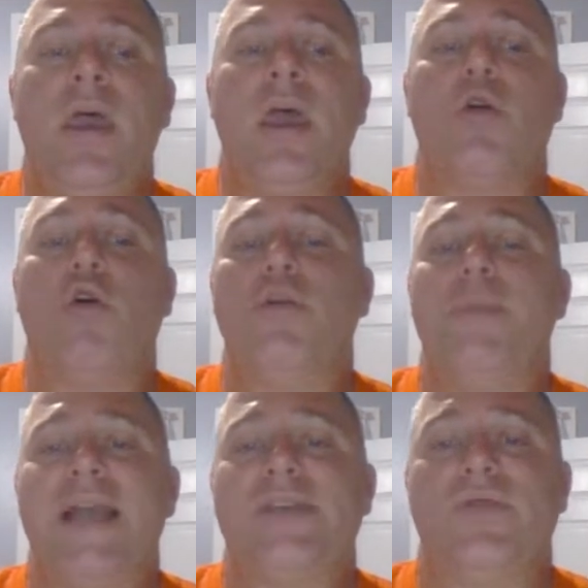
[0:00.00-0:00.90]

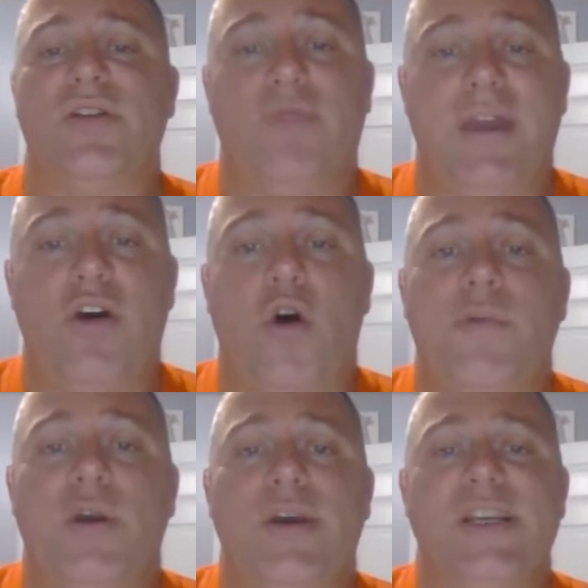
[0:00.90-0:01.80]
Quarterbacks with great home
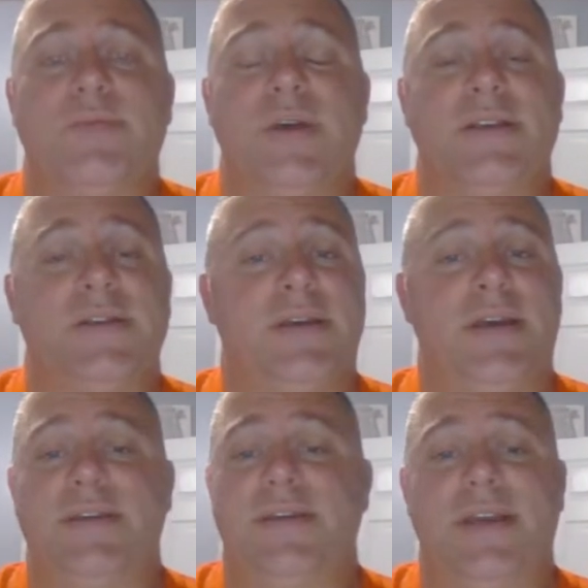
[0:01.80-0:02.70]
and away splits.
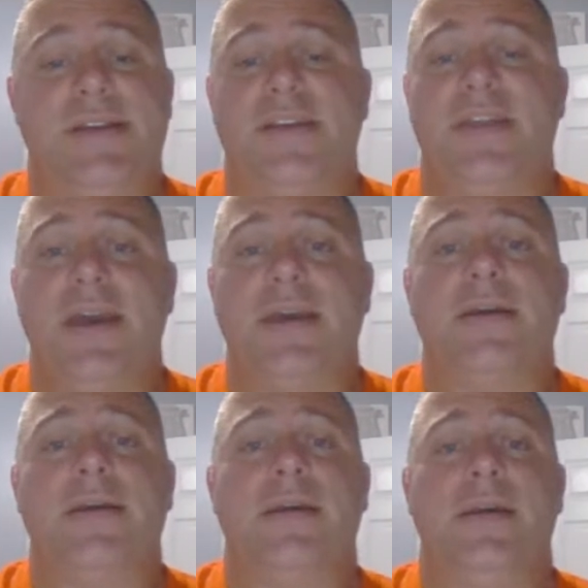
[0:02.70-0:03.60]
It's a thing.
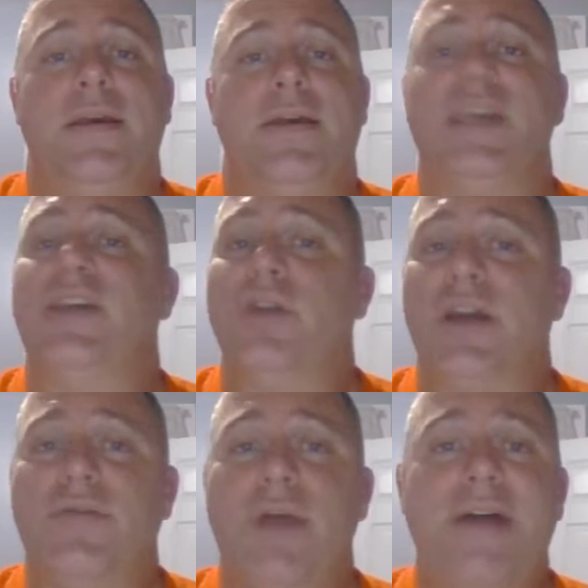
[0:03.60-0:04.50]
Like you look at
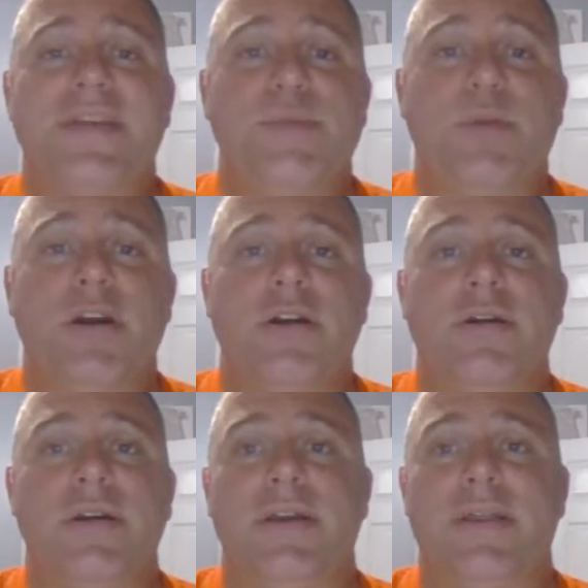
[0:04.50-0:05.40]
Roethlisberger,
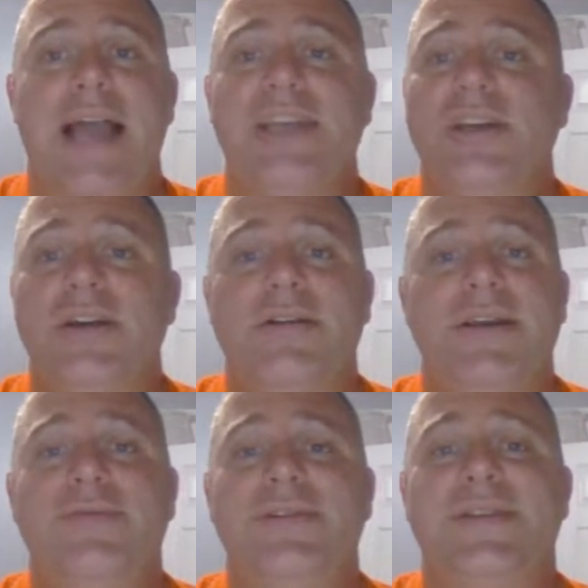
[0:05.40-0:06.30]
last year he
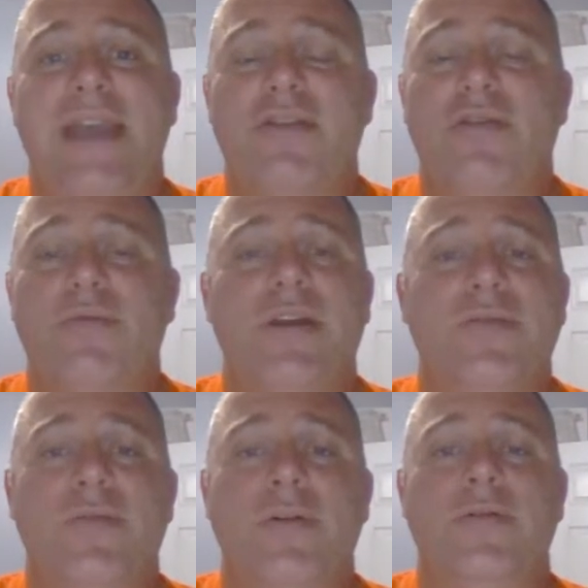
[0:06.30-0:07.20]
was terrible on the
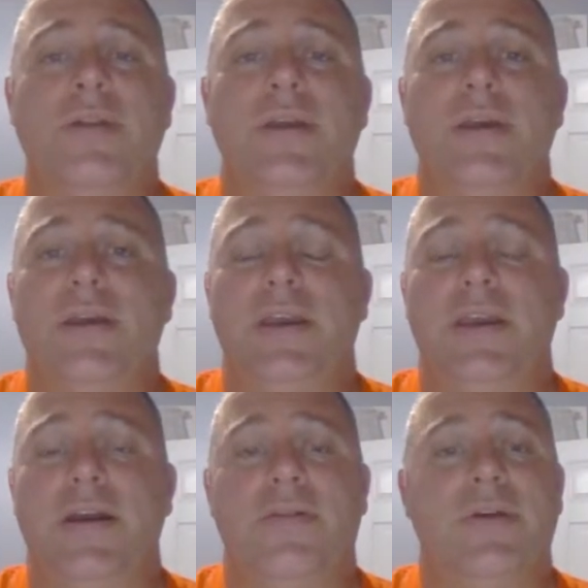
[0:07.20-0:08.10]
road.
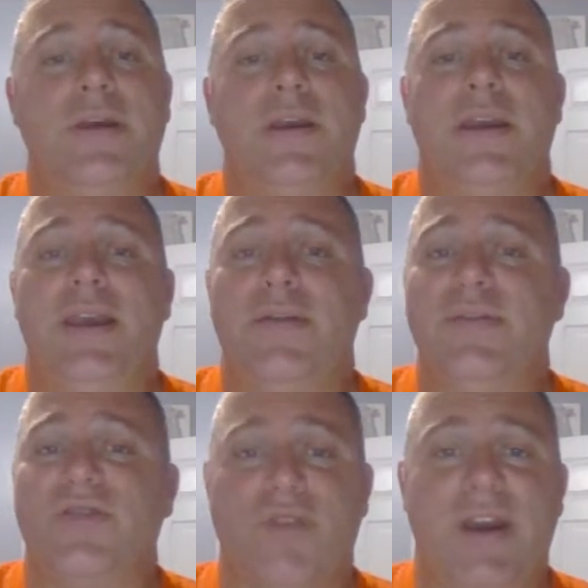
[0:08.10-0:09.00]
He was
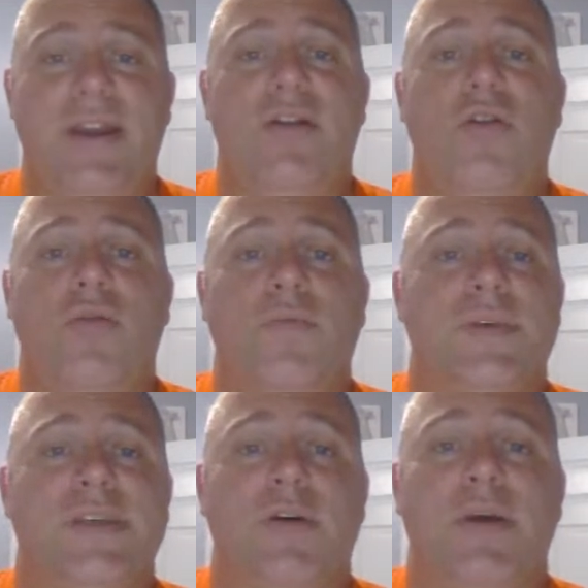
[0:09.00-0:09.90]
great at home.
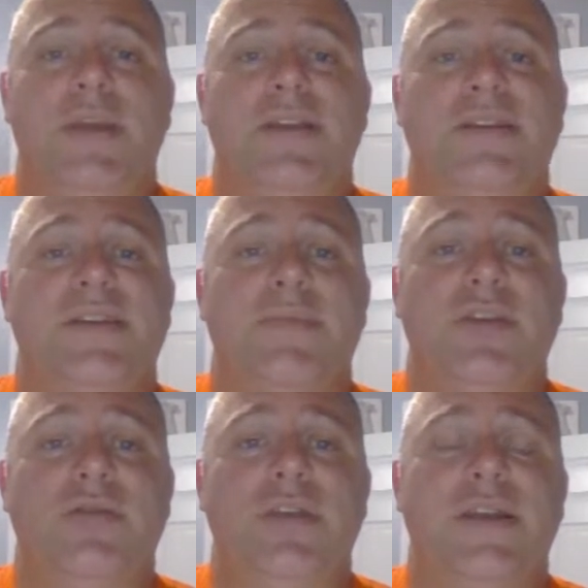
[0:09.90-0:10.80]
So, I mean, it's something
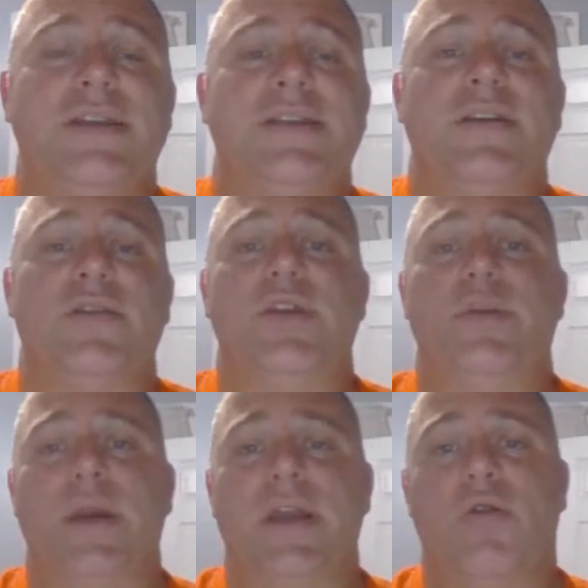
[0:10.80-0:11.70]
you need to consider when you're
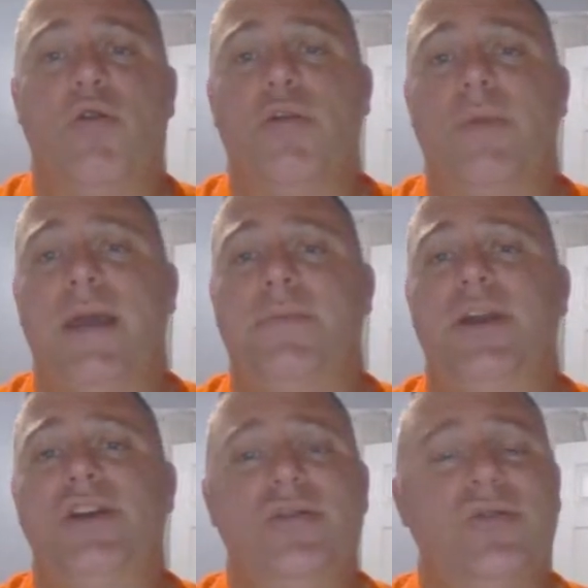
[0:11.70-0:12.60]
picking a quarterback. Make
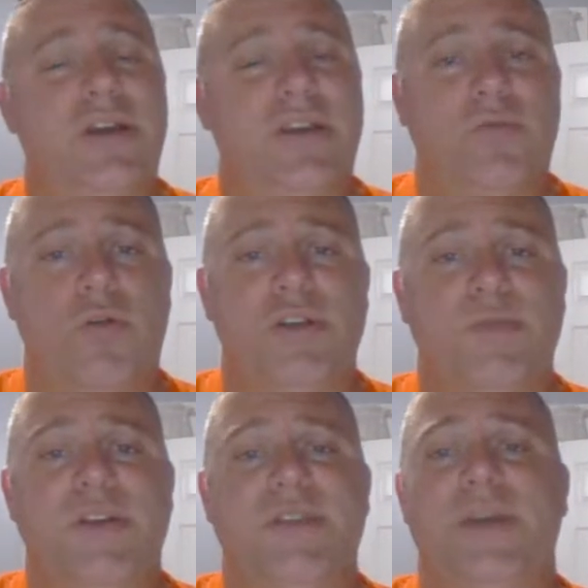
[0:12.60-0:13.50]
sure you look at the road
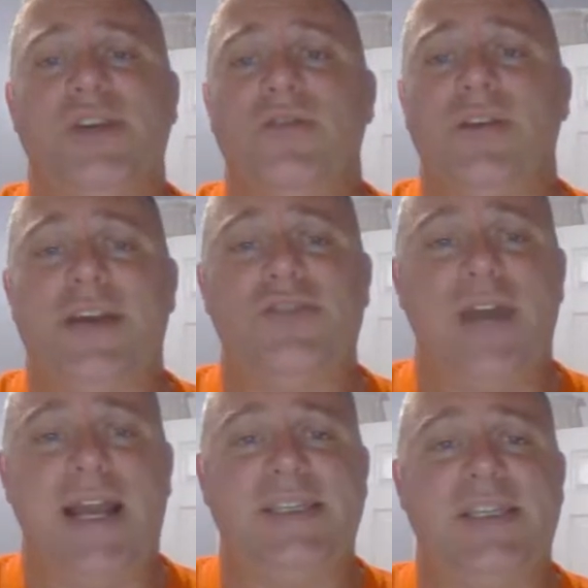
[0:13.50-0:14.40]
splits. Make sure they're not
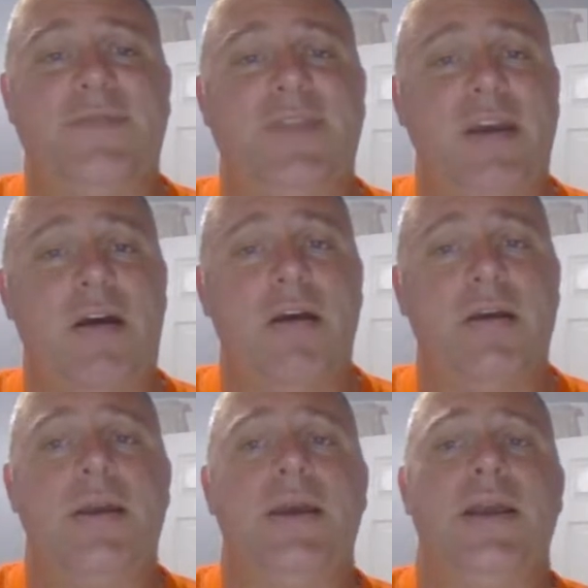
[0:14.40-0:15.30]
drastic. If they are,
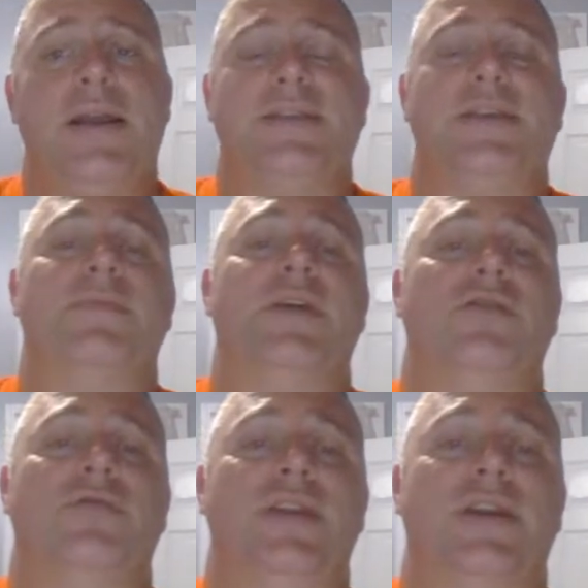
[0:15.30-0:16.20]
it's something
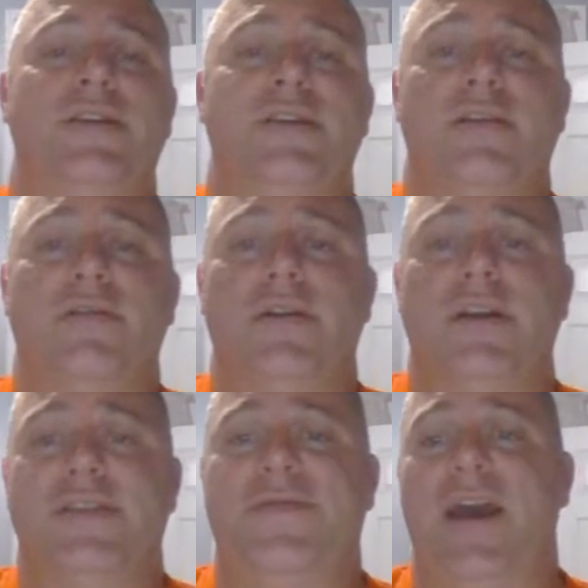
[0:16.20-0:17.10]
you need to consider
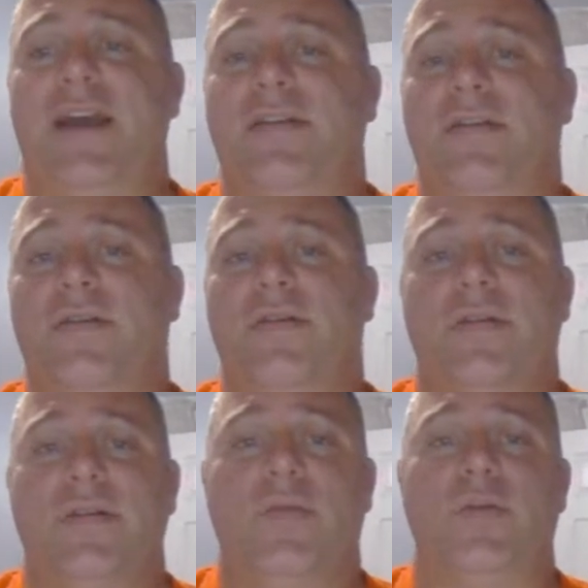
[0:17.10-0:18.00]
as a factor
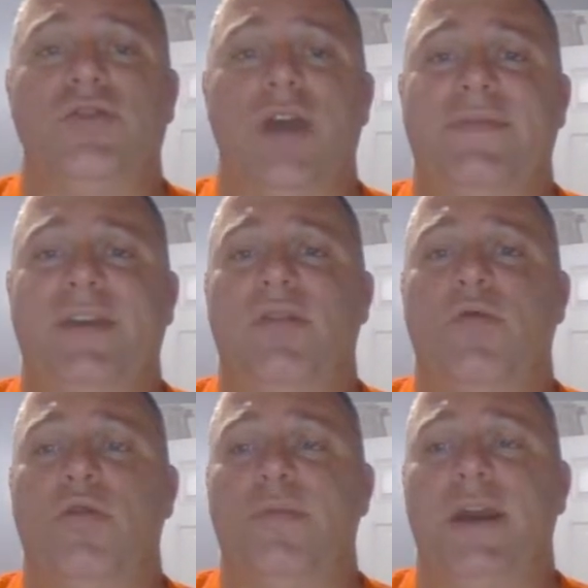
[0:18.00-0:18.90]
when drafting a
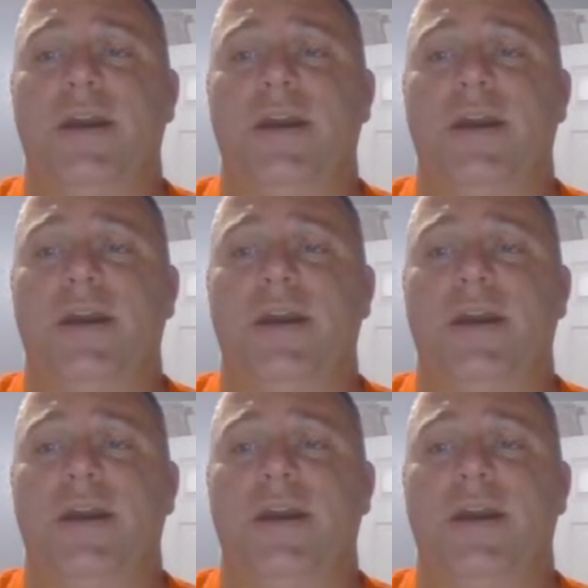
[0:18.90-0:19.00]
quarterback.